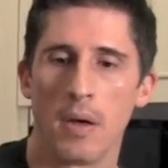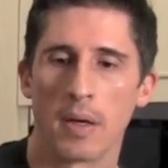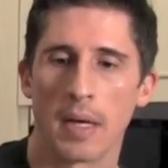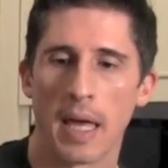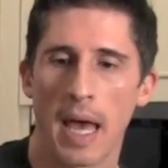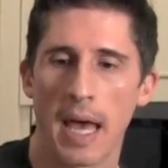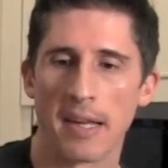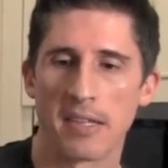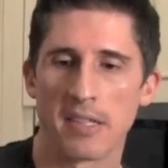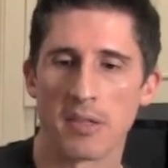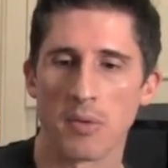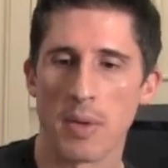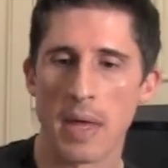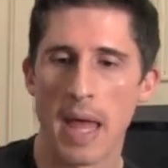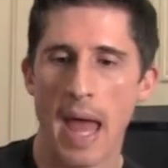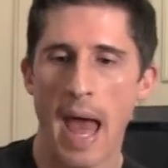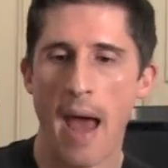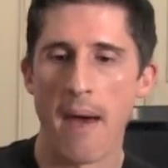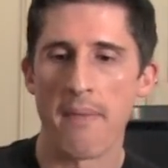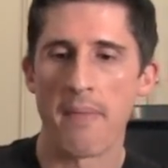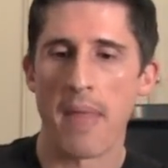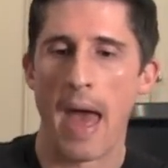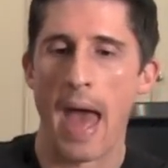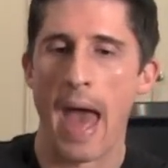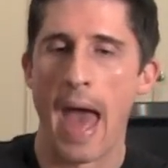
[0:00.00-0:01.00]
Okay, so we
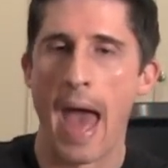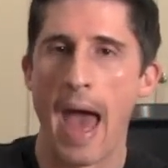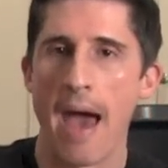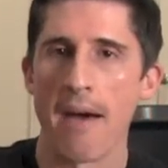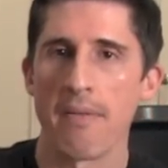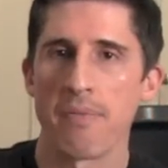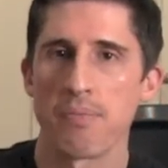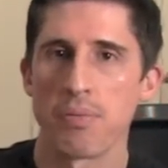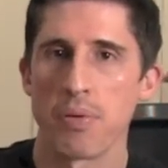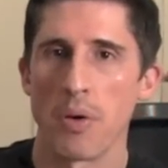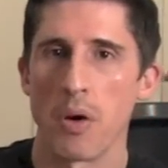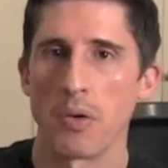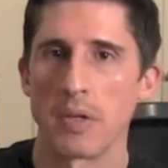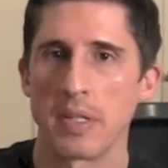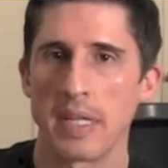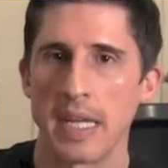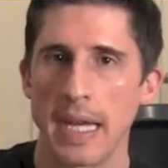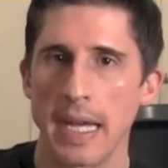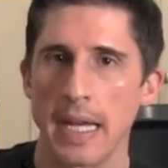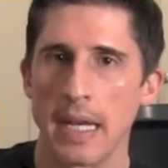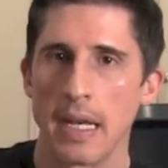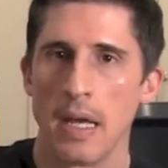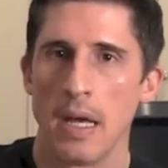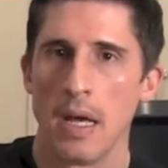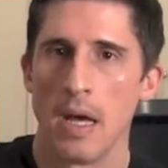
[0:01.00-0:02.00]
have the half
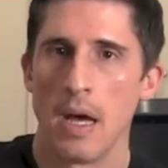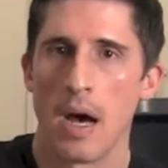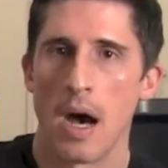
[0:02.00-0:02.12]
protein